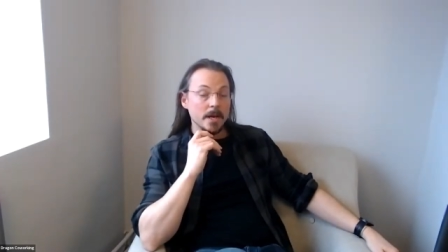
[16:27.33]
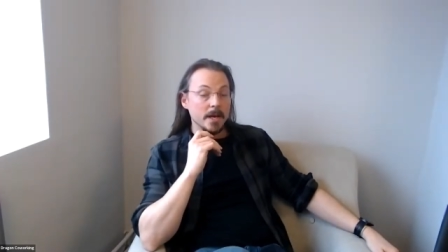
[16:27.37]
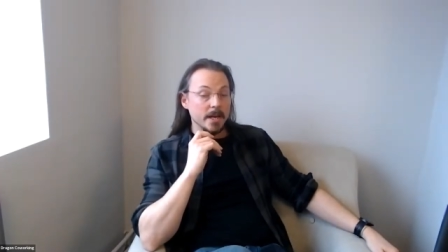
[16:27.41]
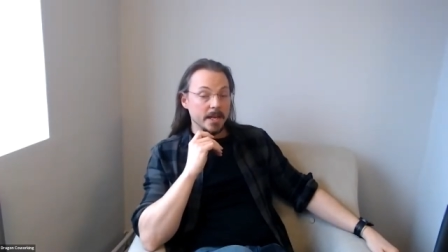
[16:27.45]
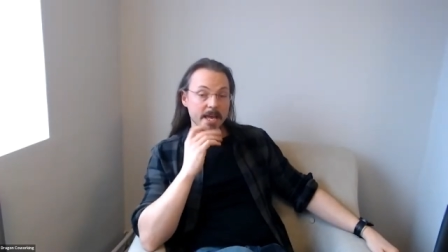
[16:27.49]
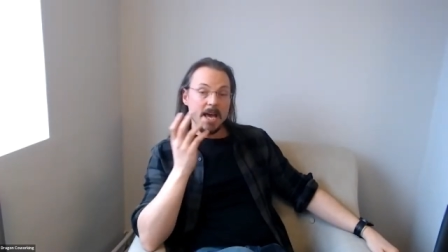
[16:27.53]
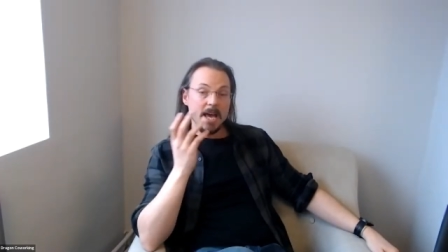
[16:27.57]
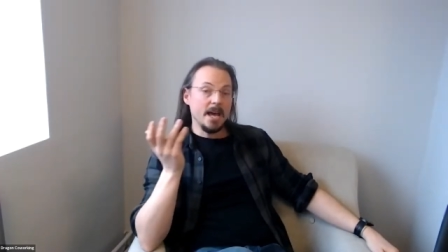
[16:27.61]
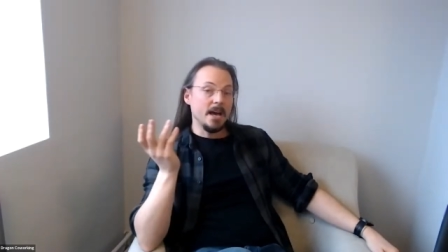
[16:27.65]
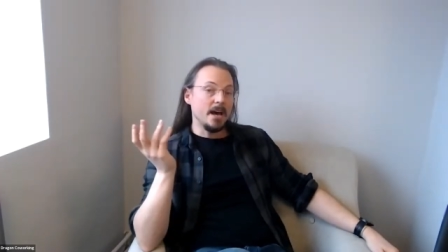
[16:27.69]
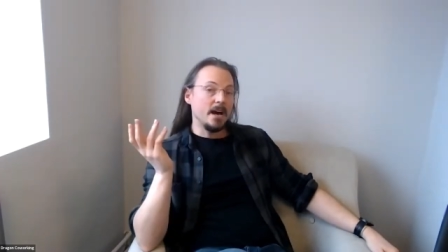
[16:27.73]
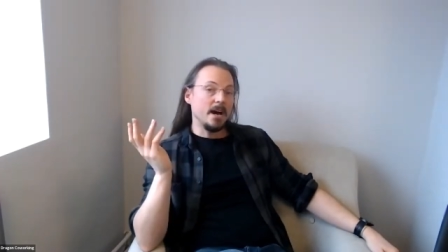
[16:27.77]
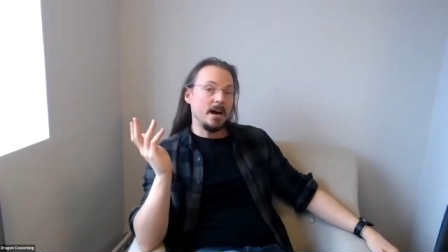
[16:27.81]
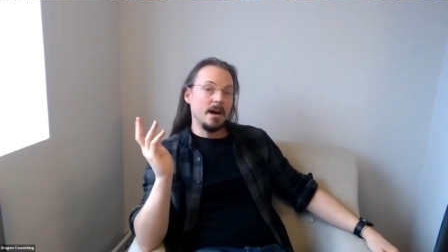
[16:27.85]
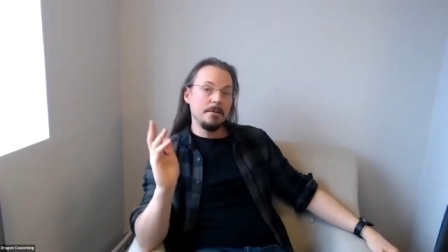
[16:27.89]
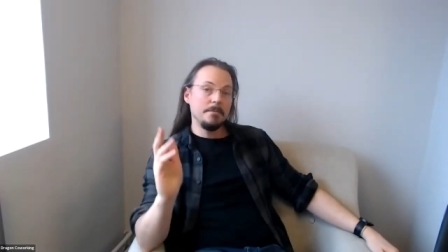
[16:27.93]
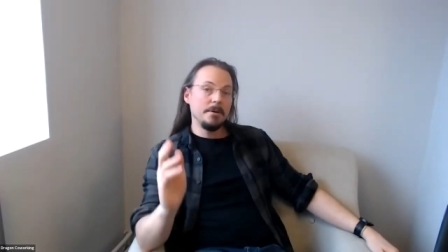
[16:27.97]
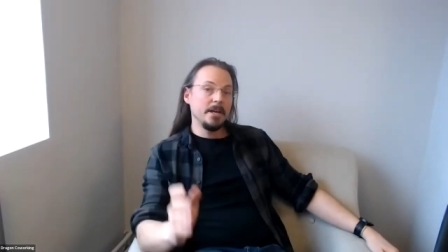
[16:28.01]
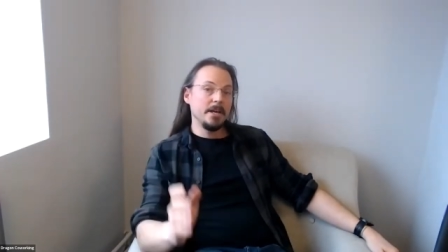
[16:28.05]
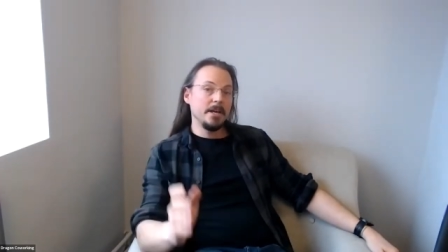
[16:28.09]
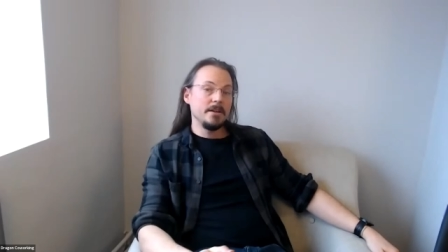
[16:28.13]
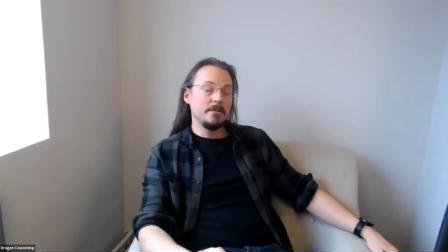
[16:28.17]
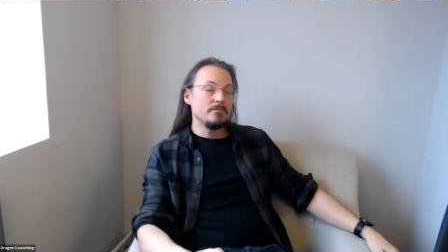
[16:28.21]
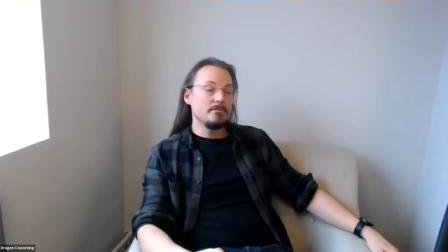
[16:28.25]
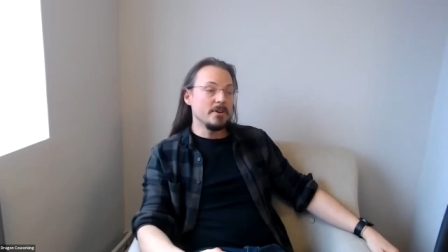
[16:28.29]
Yeah, I
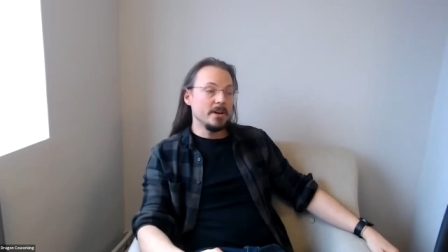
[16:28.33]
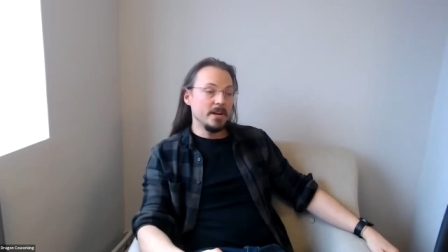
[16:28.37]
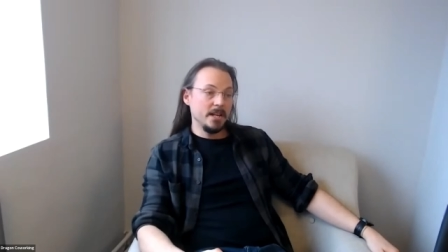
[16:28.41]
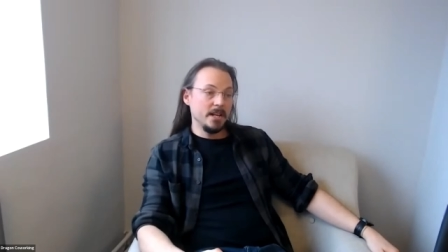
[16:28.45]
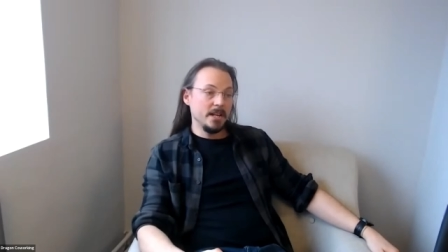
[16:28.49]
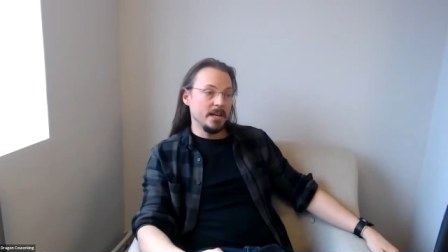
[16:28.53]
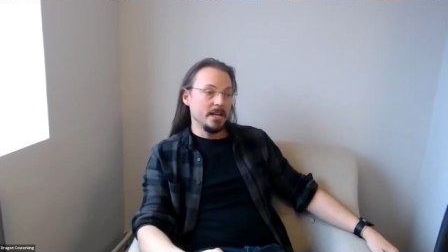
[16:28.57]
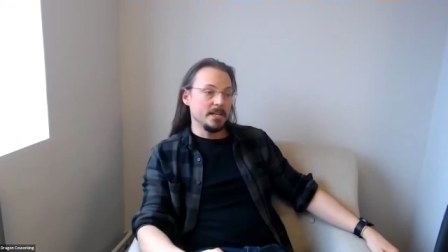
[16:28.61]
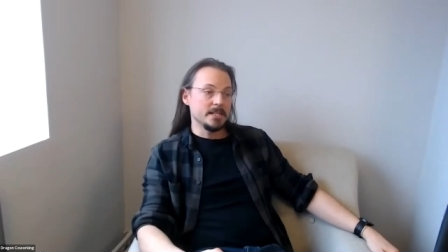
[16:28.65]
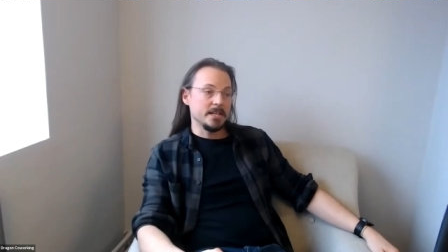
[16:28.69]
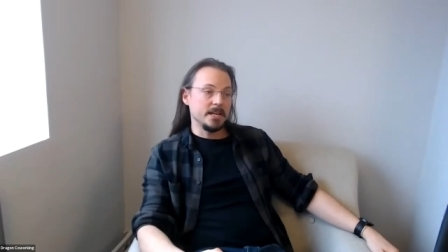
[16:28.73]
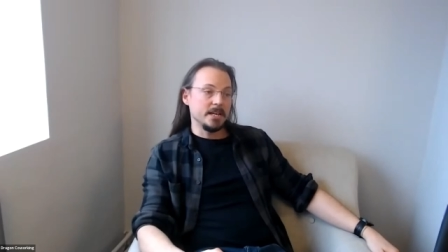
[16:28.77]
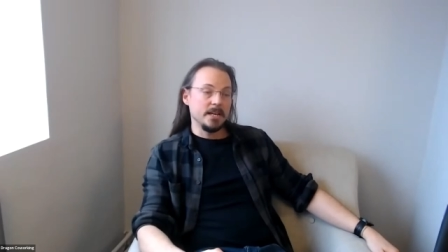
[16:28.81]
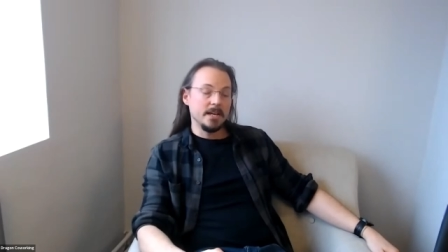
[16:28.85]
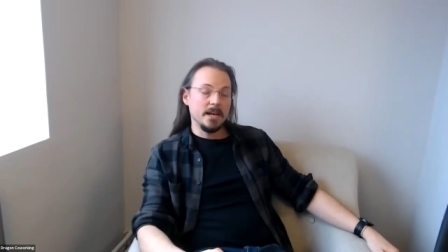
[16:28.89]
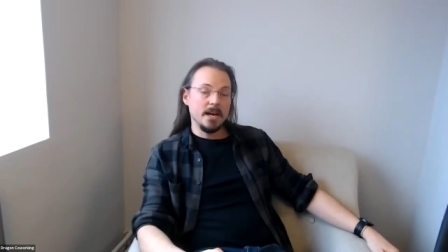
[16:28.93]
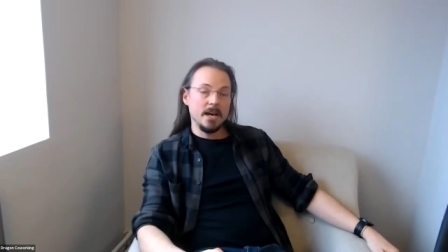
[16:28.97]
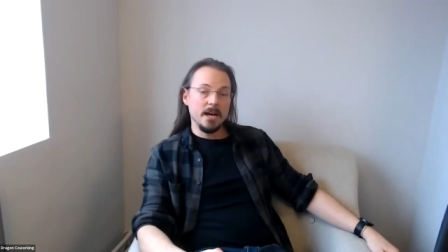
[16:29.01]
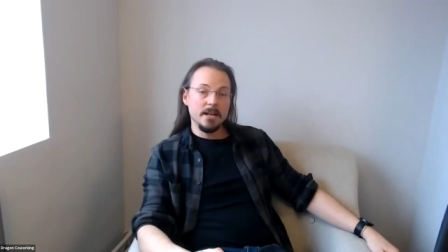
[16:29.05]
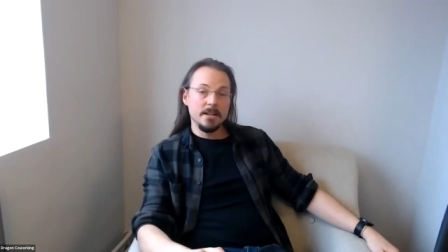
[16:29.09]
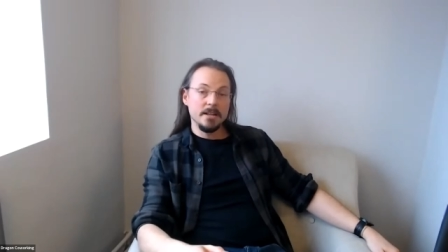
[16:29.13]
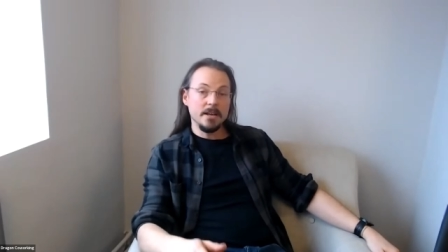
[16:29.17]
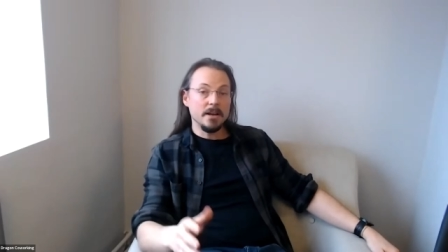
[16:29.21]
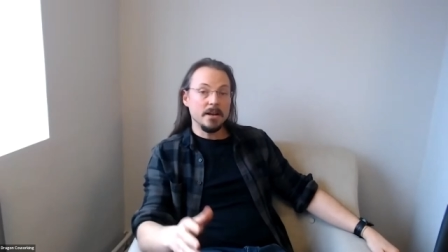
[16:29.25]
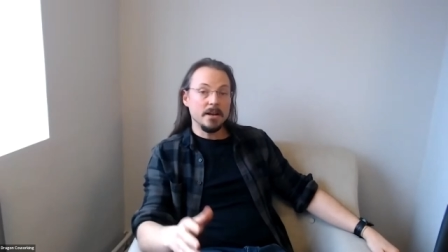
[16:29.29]
mean, really easy.
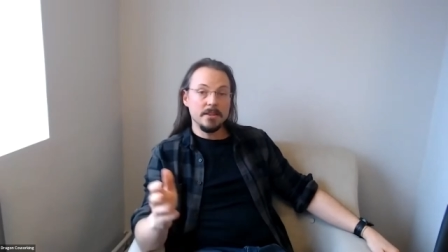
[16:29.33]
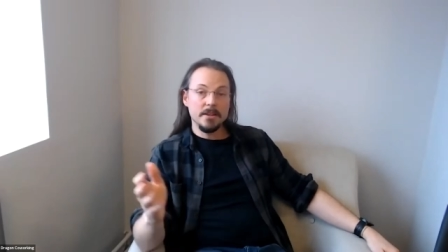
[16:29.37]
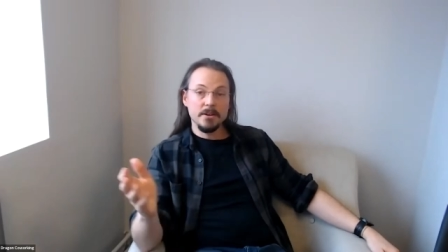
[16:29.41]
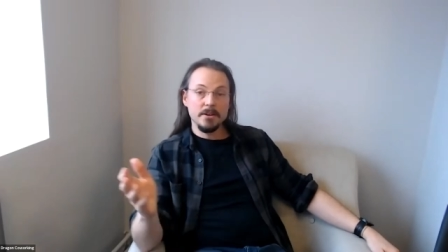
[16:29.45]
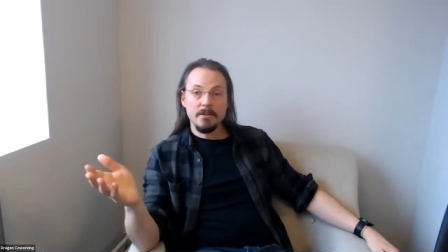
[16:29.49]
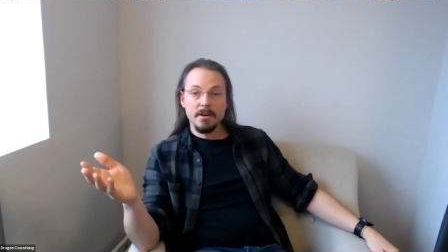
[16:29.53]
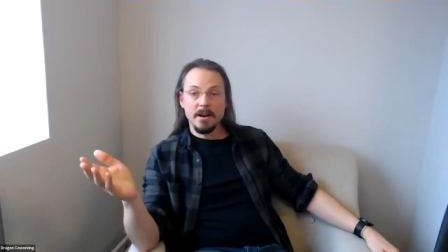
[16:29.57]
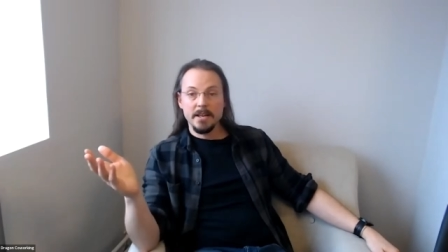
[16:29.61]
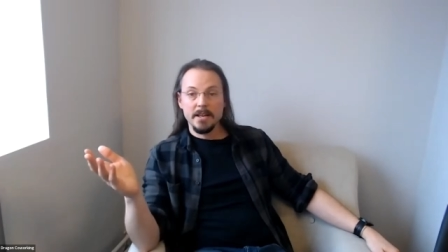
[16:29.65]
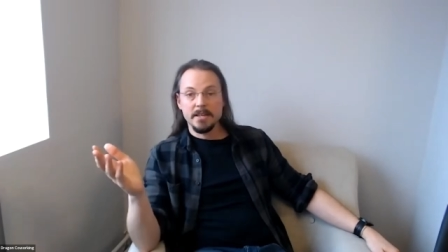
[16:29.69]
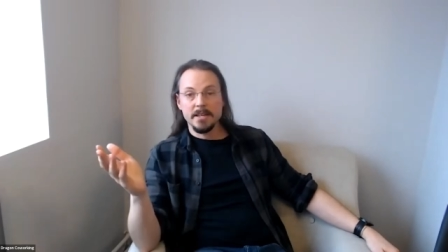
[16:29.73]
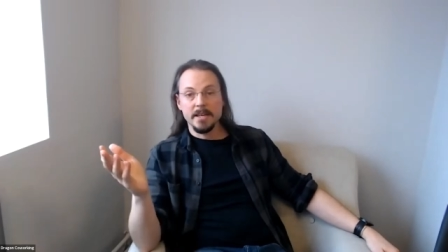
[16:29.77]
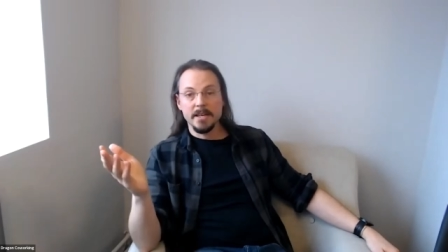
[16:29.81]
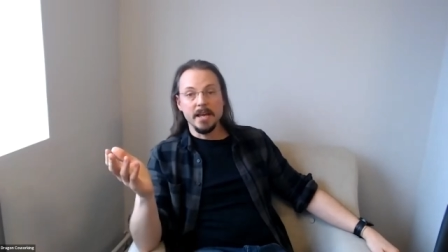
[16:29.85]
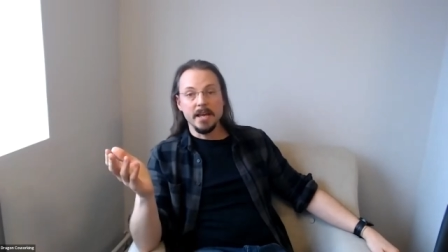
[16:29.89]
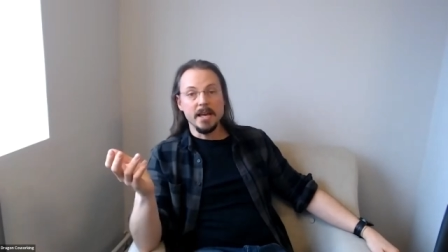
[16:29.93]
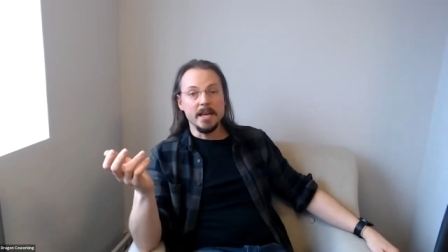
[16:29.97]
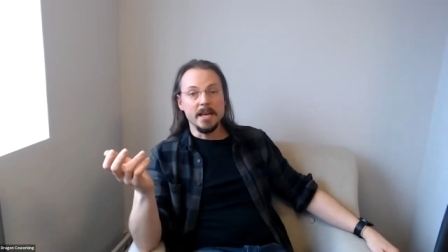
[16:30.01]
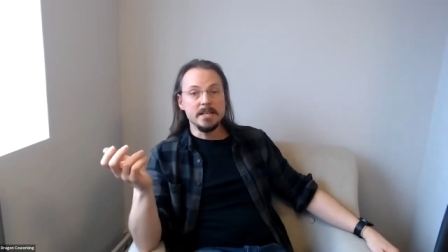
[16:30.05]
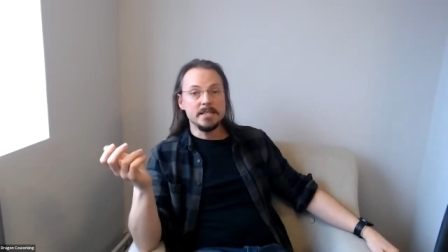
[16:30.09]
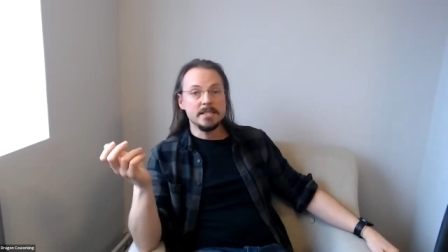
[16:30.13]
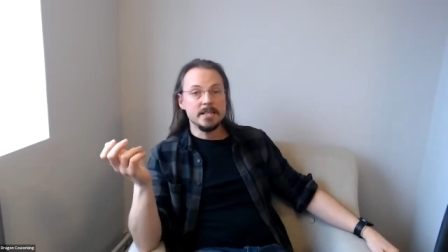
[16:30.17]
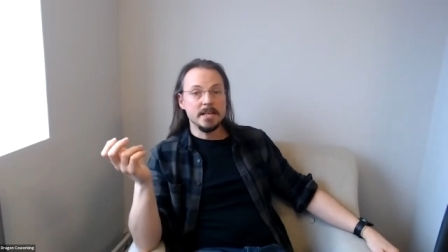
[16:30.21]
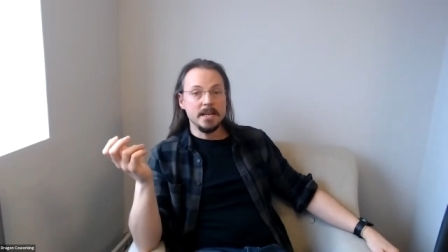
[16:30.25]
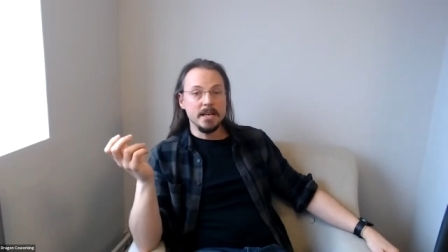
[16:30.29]
The great thing
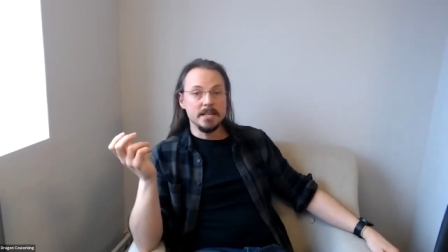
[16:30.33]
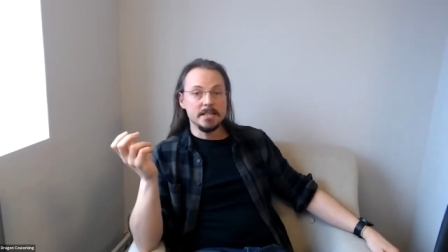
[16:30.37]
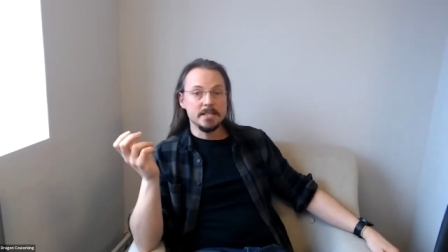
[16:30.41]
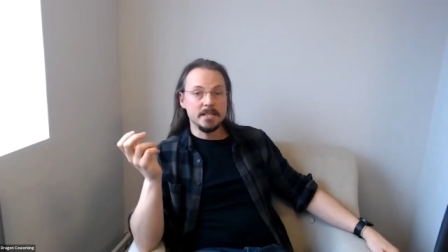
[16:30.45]
is